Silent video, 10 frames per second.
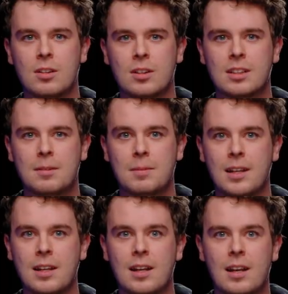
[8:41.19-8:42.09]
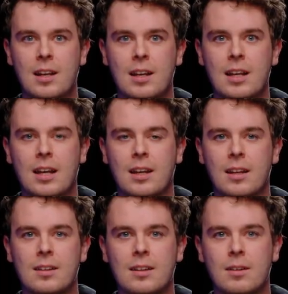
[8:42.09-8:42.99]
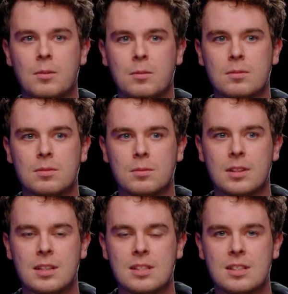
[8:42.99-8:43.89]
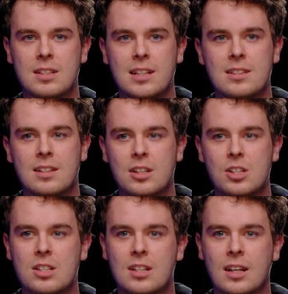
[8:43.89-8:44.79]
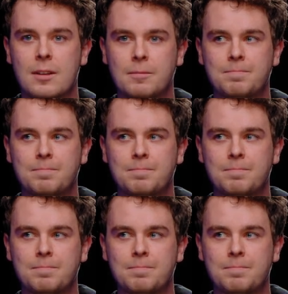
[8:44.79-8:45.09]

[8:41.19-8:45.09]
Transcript: looked at me, and with this intensity, she said,